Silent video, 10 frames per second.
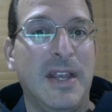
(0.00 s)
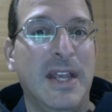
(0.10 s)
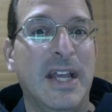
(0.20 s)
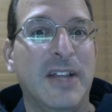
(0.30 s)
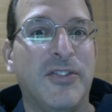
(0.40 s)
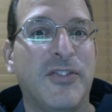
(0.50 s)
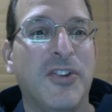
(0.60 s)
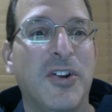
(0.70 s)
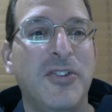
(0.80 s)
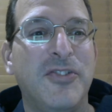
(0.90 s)
It's
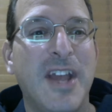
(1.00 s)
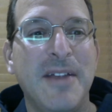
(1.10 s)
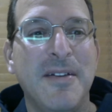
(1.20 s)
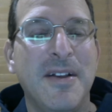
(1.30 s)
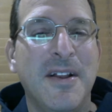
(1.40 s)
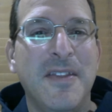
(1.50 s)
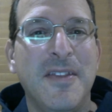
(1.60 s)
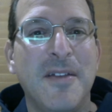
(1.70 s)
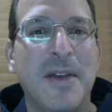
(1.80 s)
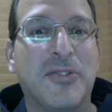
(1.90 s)
Thursday,
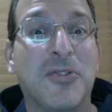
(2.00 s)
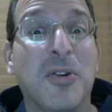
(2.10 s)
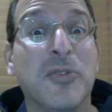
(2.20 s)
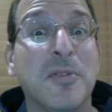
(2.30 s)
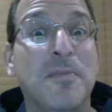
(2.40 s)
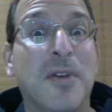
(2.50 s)
the best crossword